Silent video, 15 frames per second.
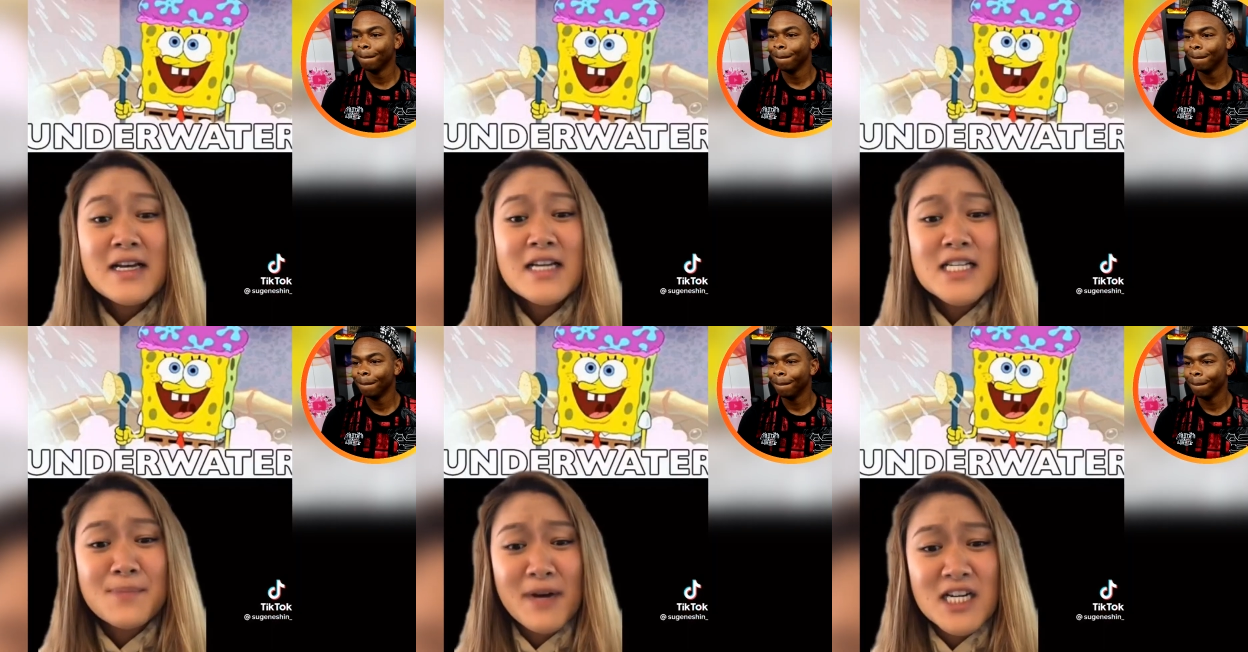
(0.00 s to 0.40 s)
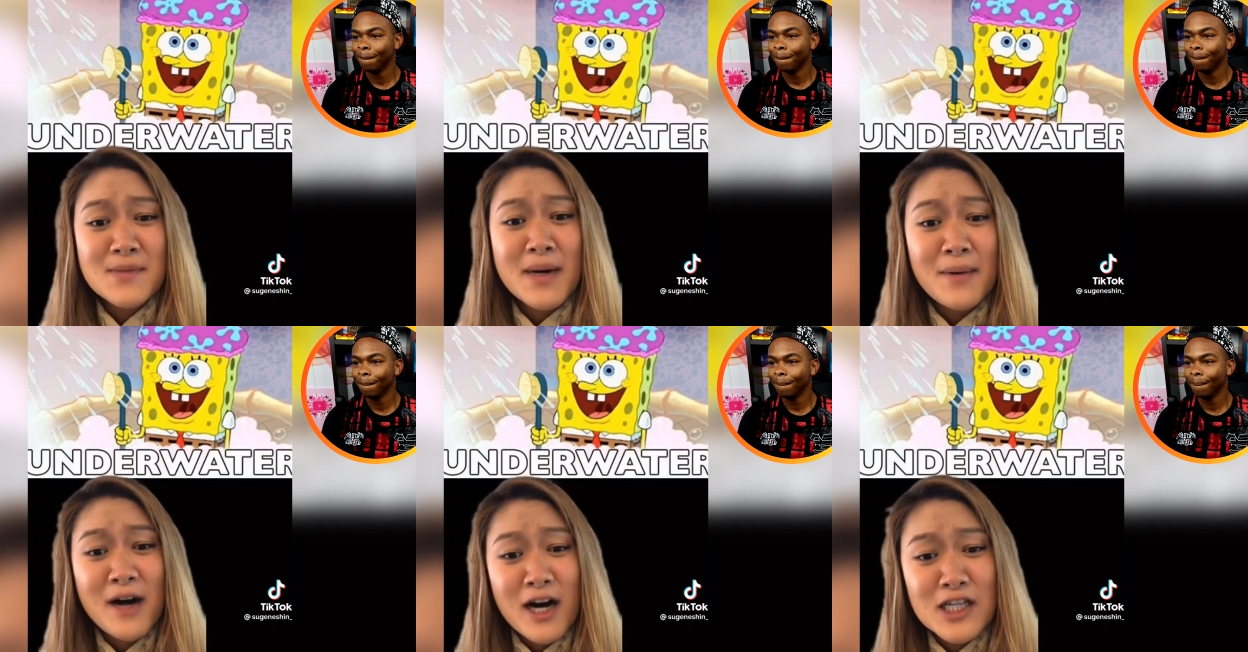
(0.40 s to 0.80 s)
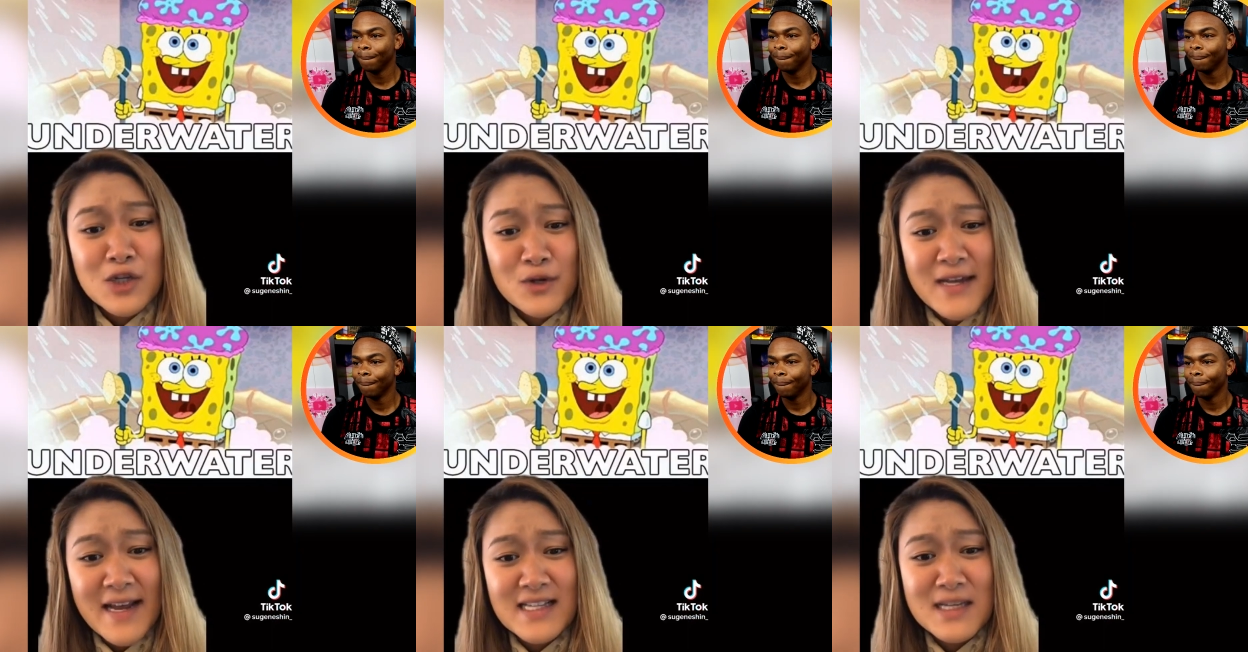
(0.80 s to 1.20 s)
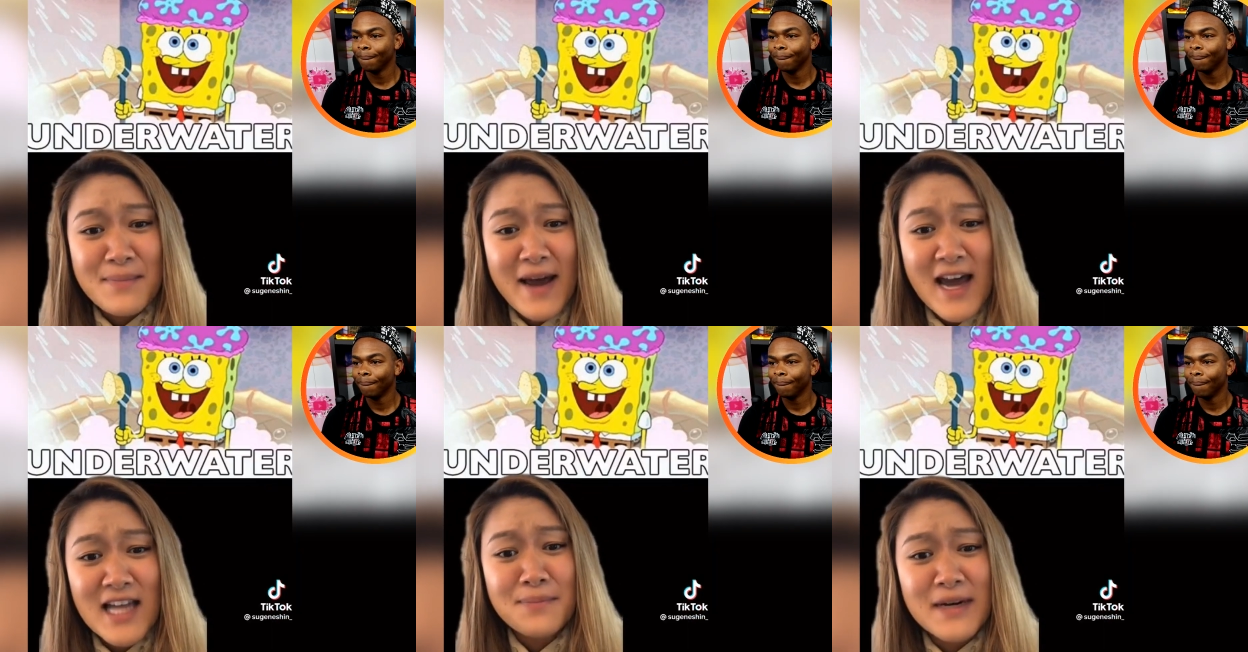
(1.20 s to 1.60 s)
Speaker 1: SpongeBob also takes a
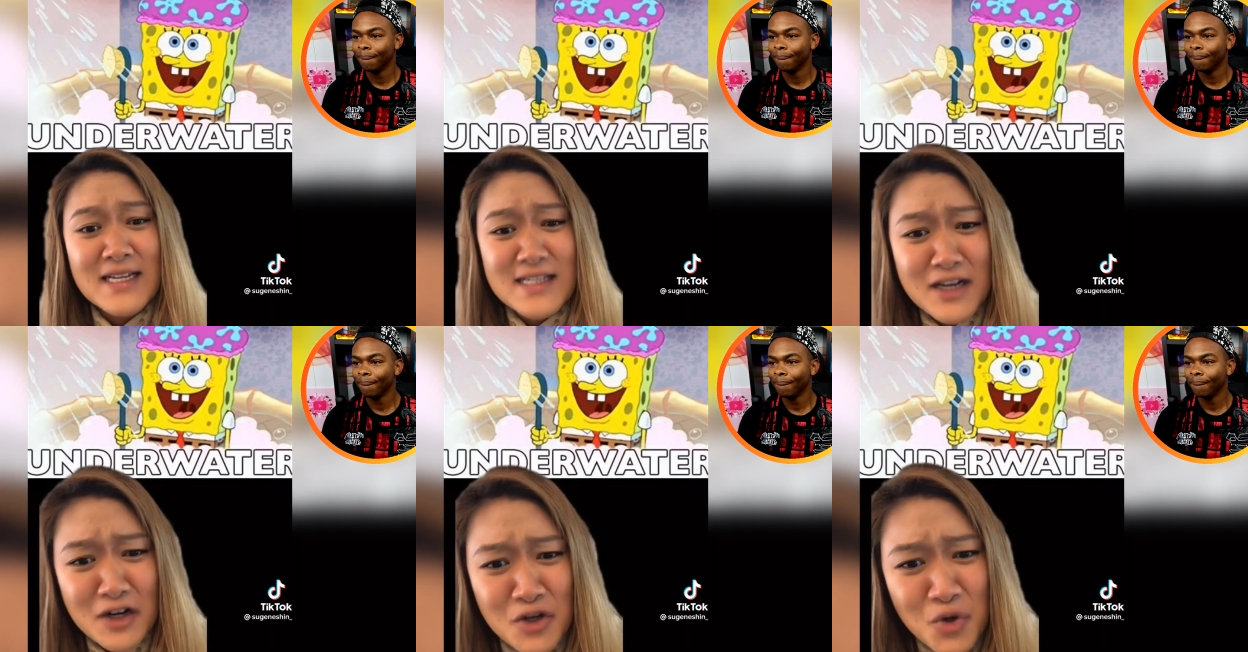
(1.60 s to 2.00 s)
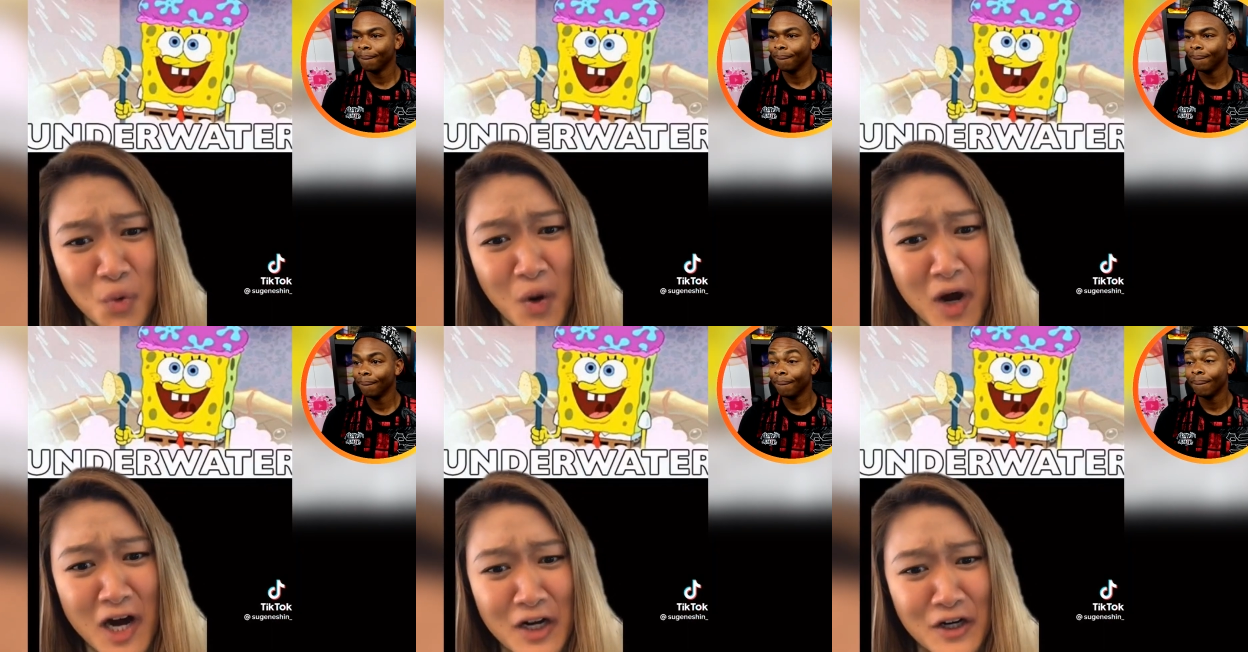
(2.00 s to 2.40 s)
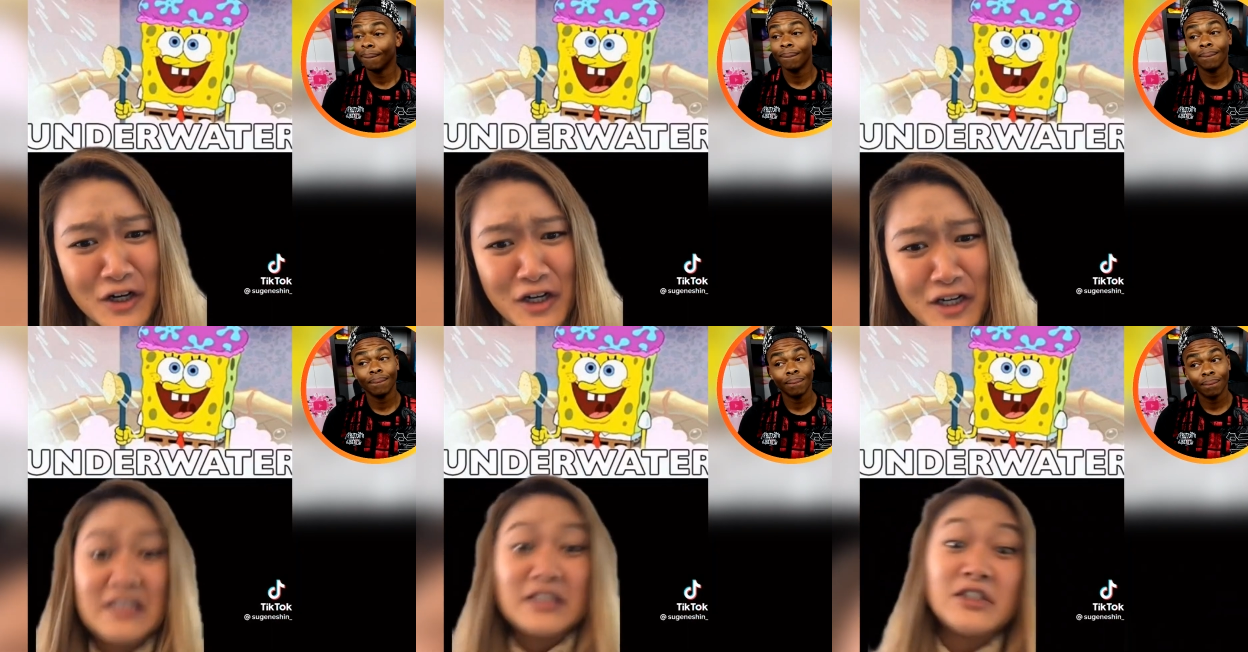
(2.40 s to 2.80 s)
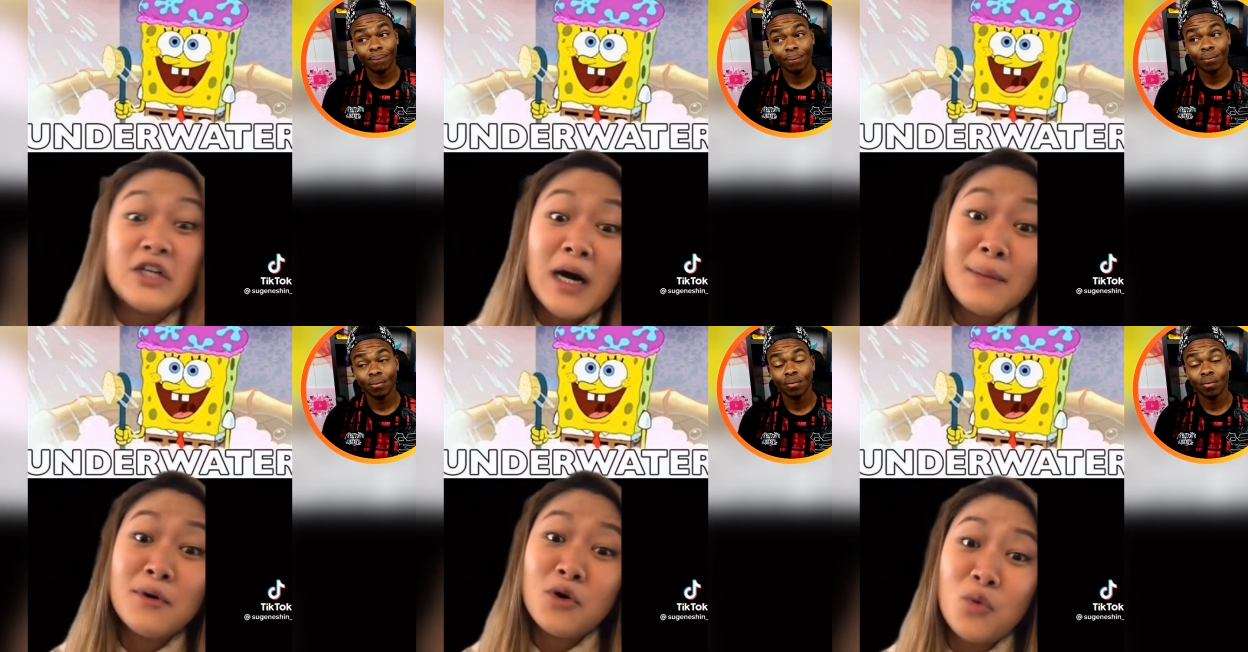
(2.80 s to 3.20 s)
bath, but he's underwater.
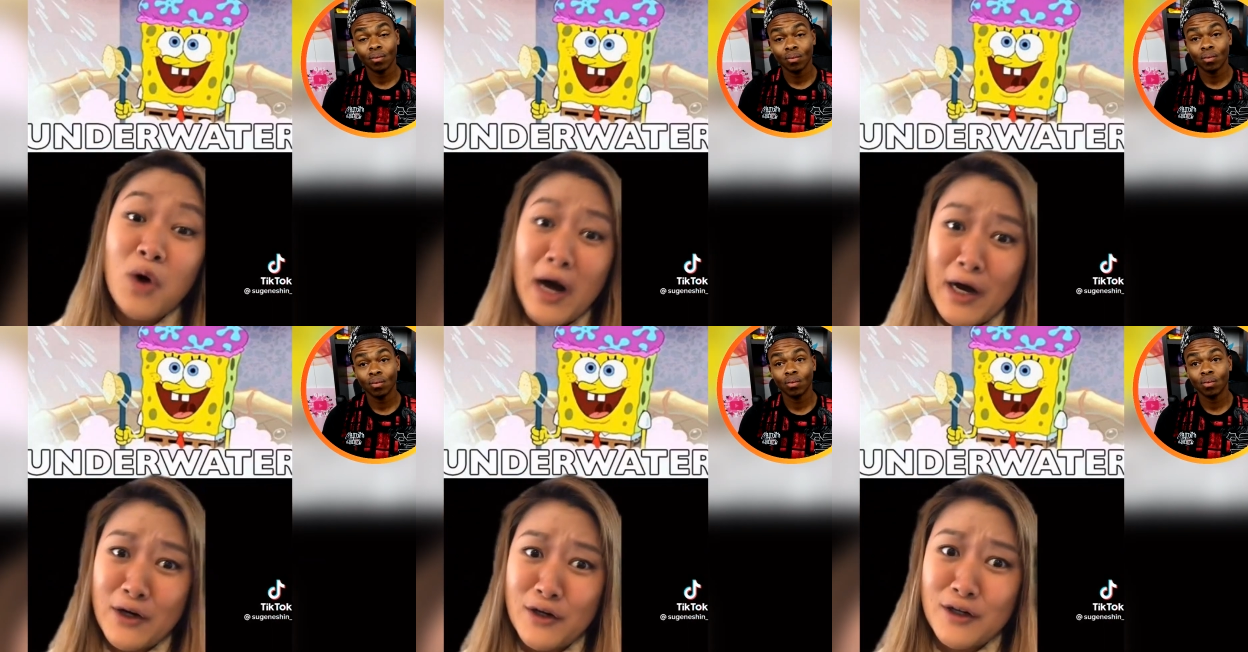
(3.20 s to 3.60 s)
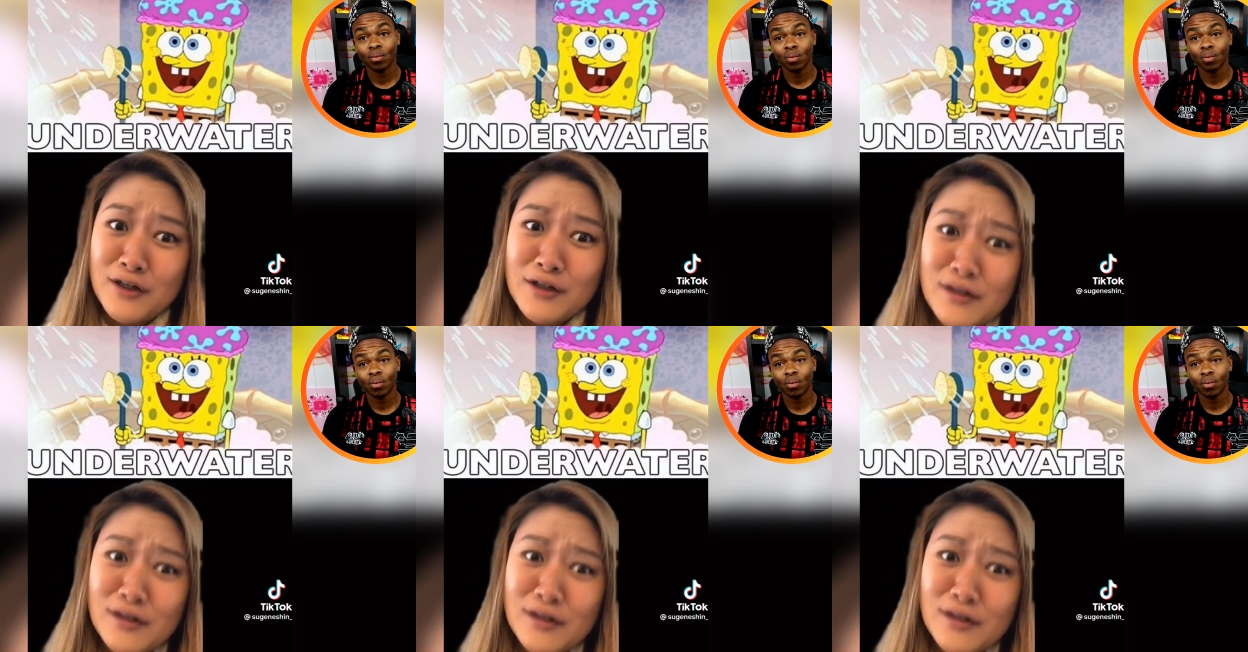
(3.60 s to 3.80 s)
Double water.